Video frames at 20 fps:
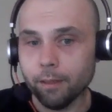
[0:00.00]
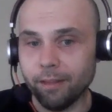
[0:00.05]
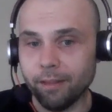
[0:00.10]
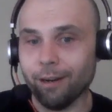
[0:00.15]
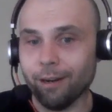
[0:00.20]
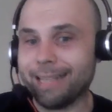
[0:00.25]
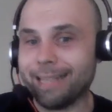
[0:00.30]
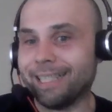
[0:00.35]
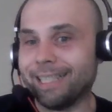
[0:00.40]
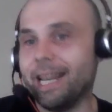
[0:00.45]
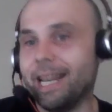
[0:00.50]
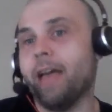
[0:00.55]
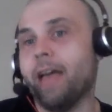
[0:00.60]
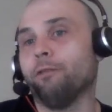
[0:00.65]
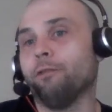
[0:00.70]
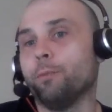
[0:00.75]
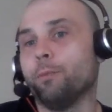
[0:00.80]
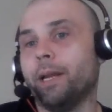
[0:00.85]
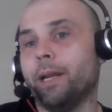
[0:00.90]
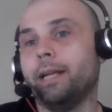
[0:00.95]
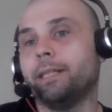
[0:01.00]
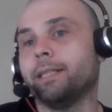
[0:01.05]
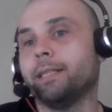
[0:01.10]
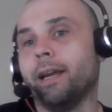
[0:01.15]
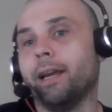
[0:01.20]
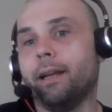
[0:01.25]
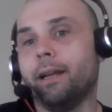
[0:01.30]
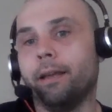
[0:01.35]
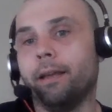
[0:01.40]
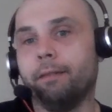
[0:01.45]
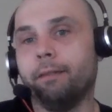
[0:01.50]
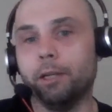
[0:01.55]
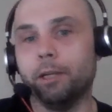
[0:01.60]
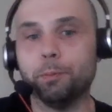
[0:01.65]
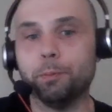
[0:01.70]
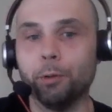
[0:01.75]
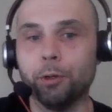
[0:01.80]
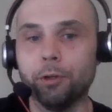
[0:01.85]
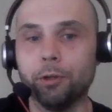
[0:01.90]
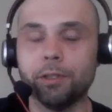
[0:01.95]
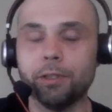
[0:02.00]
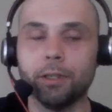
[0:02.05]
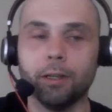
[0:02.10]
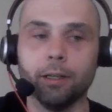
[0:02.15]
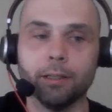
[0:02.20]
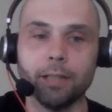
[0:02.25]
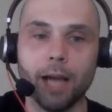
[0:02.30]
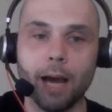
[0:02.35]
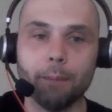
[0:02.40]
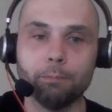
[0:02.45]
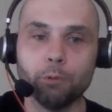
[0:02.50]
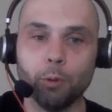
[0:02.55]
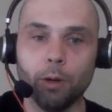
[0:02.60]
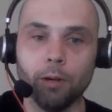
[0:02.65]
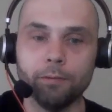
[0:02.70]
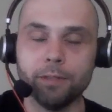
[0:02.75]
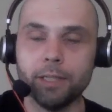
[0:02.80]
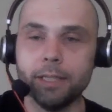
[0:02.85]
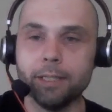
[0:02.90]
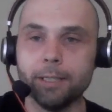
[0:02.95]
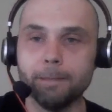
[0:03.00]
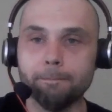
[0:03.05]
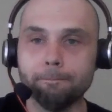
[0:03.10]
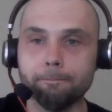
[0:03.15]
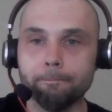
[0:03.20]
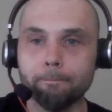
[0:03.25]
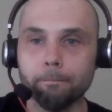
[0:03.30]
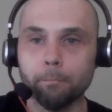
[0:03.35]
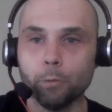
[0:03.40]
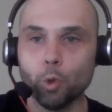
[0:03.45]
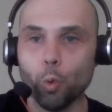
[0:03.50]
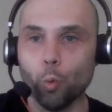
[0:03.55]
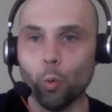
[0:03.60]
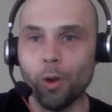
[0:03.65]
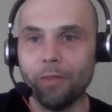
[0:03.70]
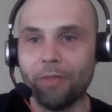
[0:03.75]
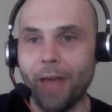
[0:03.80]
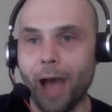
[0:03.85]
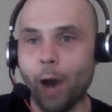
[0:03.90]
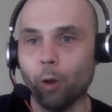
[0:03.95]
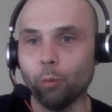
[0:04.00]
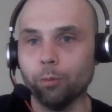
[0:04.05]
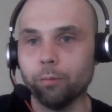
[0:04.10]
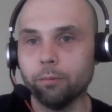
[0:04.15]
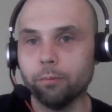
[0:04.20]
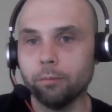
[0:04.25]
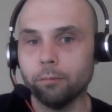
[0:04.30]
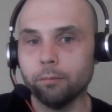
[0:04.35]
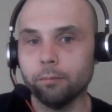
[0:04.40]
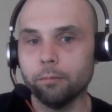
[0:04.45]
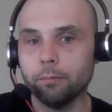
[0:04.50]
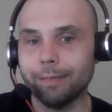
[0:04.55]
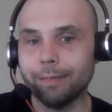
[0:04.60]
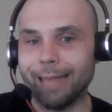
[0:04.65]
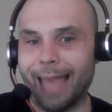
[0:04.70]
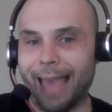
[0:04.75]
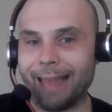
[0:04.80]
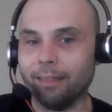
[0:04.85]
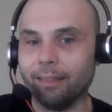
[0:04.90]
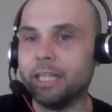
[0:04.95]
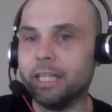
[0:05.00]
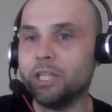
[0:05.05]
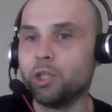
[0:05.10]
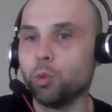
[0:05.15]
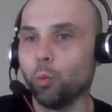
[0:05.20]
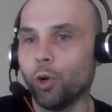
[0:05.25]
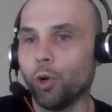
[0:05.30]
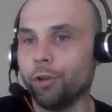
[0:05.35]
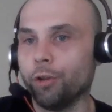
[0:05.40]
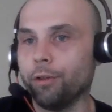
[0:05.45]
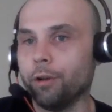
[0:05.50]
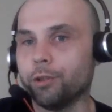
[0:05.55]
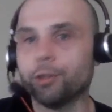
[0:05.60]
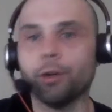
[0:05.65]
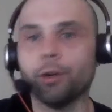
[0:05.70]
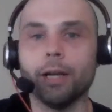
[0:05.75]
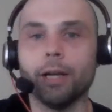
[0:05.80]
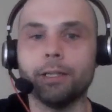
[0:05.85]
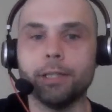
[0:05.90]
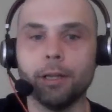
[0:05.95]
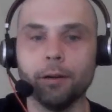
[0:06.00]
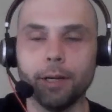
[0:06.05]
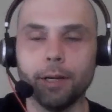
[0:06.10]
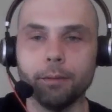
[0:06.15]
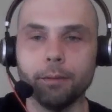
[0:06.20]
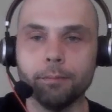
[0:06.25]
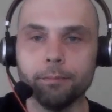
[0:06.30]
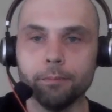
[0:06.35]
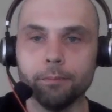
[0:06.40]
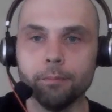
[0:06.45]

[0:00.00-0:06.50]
there has never been a tight end that has produced at a top 12 season without at least one of those criteria.